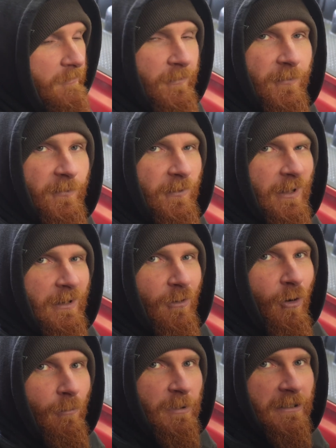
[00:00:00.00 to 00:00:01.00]
fit
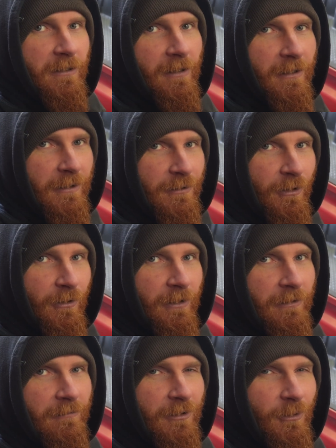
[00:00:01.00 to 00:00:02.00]
knobbly tires on
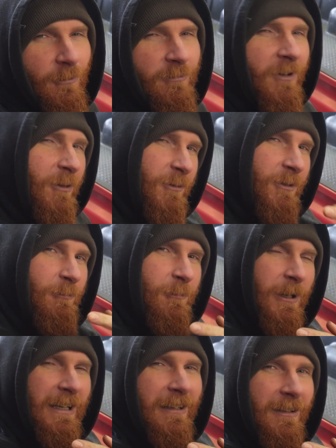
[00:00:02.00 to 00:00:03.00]
it. So those
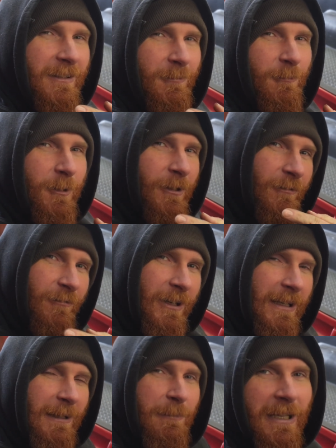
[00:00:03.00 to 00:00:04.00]
wheels wouldn't
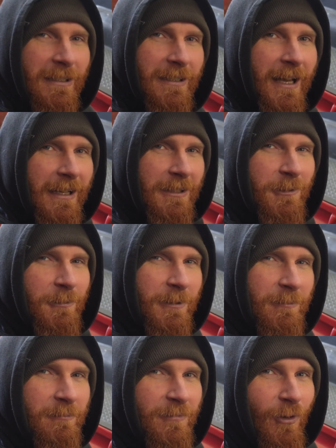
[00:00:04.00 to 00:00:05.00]
really make sense
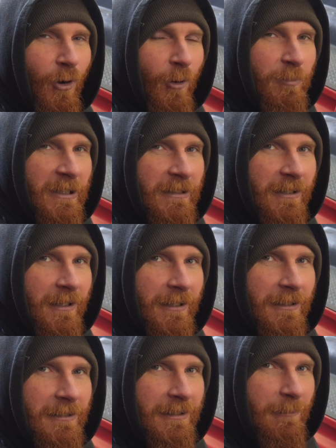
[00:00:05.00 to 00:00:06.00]
with knobbly
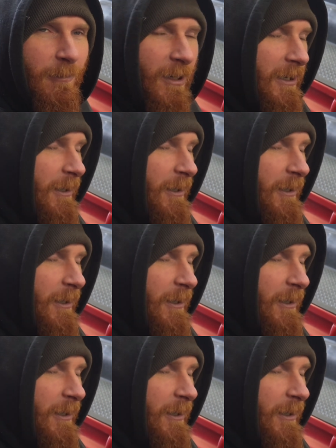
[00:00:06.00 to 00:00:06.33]
tires, in my